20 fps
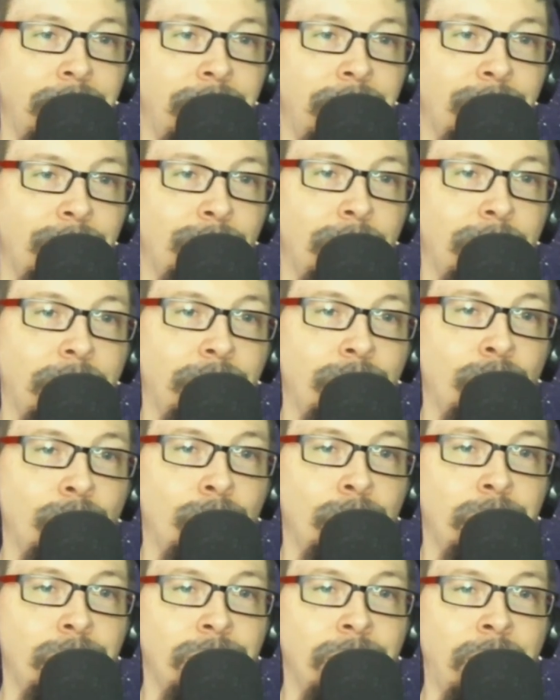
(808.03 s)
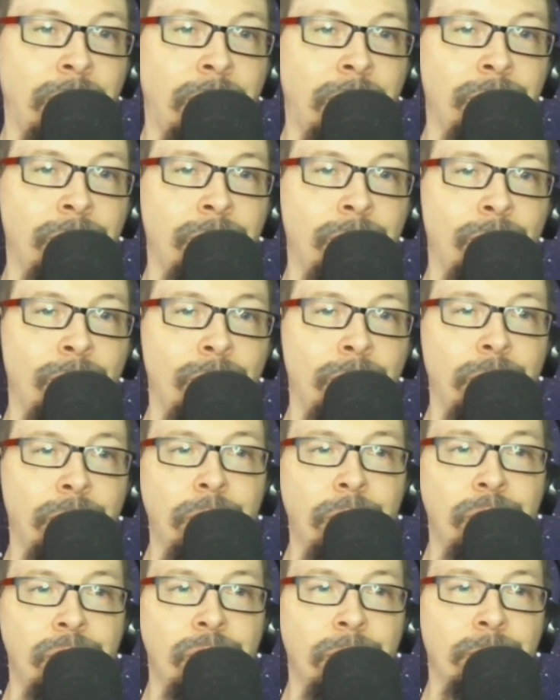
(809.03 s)
But I have no desire to go into
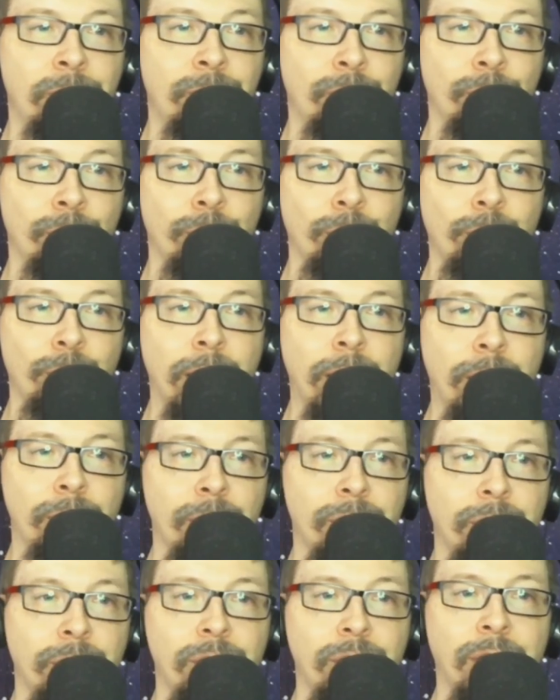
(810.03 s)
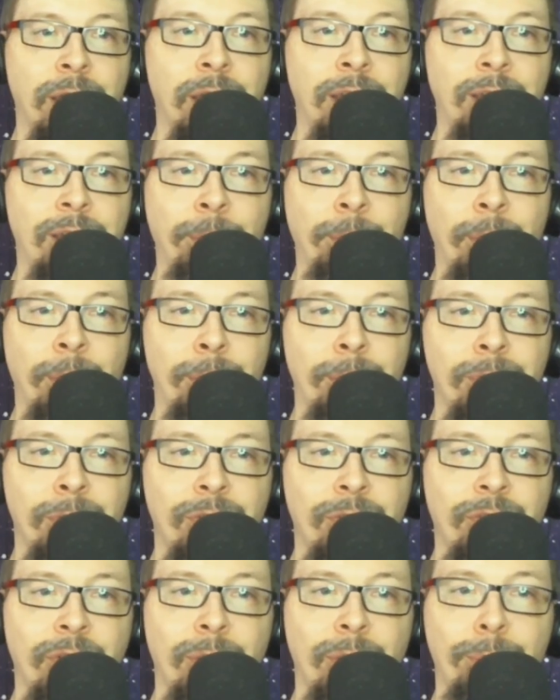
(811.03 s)
the gym for 3 hours every day to pump
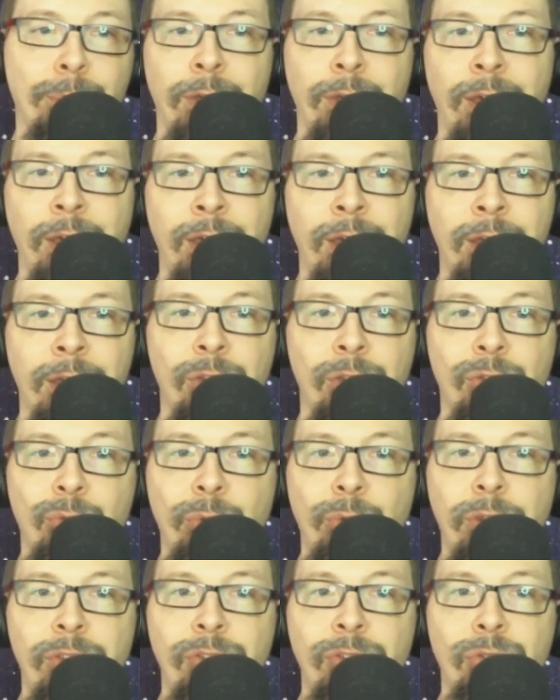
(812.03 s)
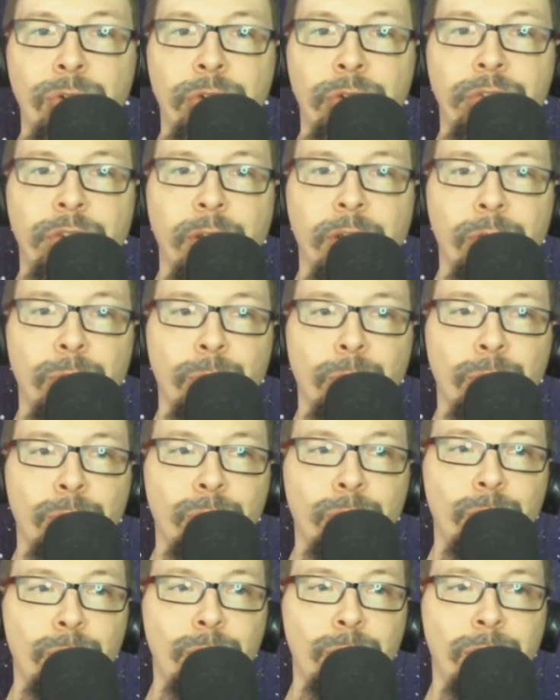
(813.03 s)
myself up, to squeeze into a Velcro
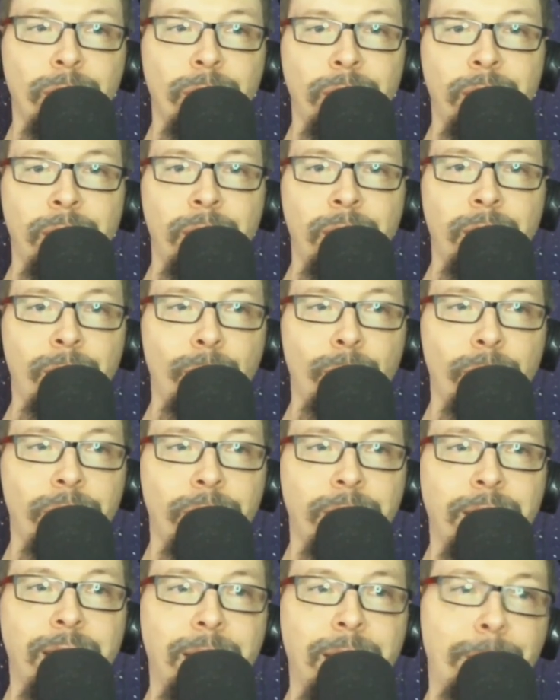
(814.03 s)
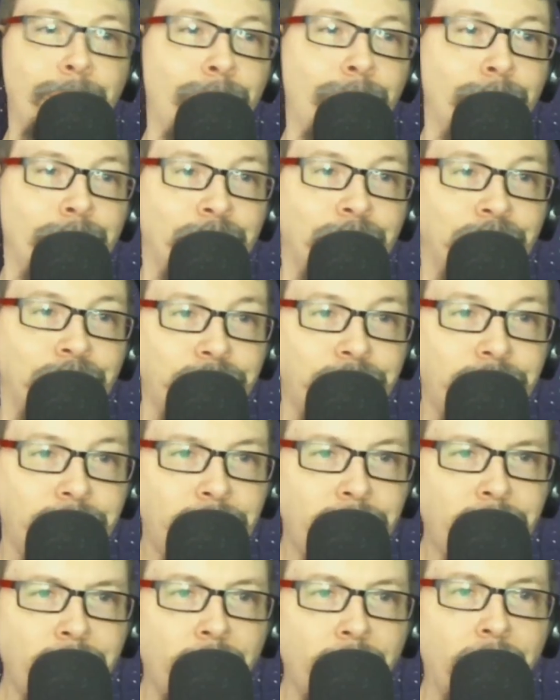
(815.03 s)
suit with a cape.
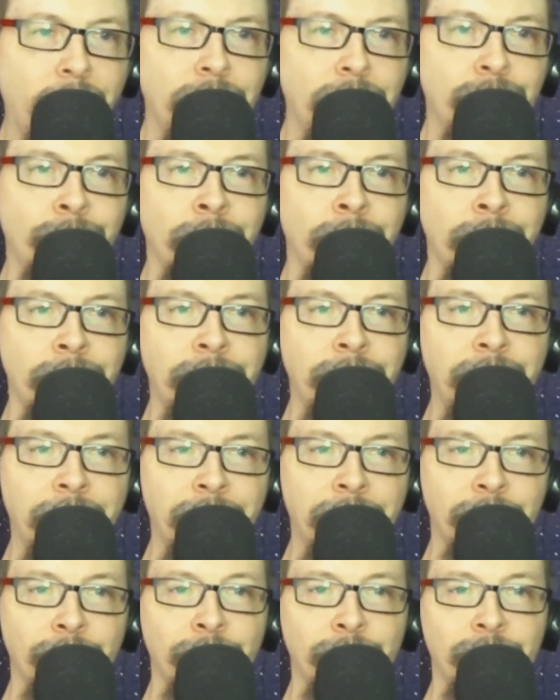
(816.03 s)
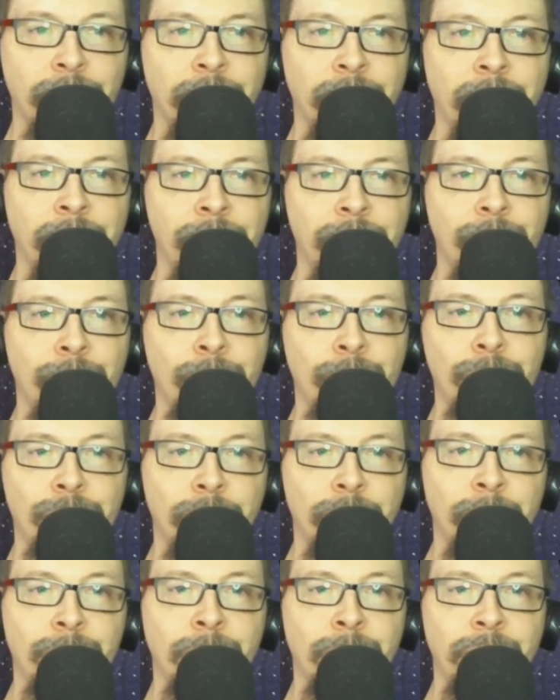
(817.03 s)
I admire the actors, and I know
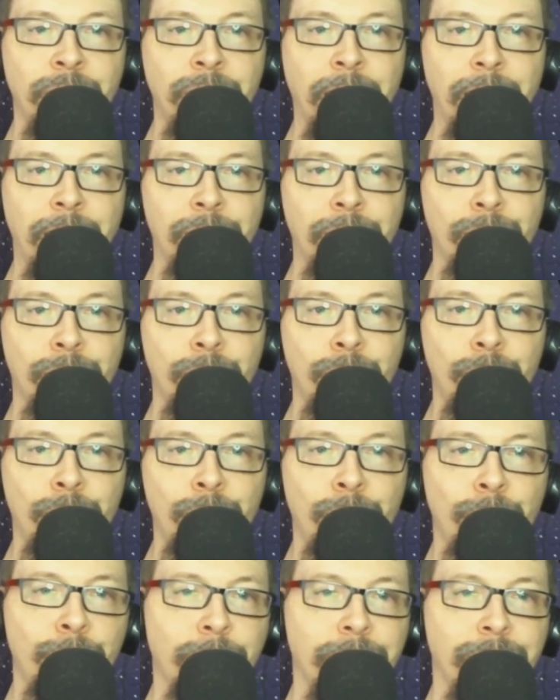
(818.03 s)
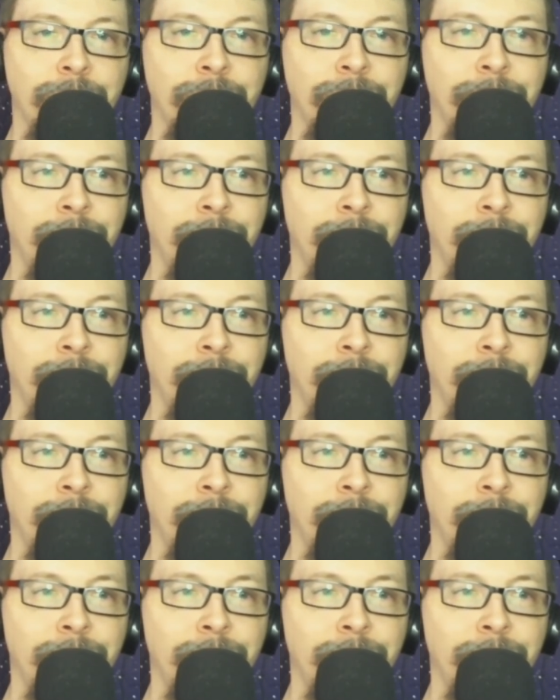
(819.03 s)
some of the actors who do it,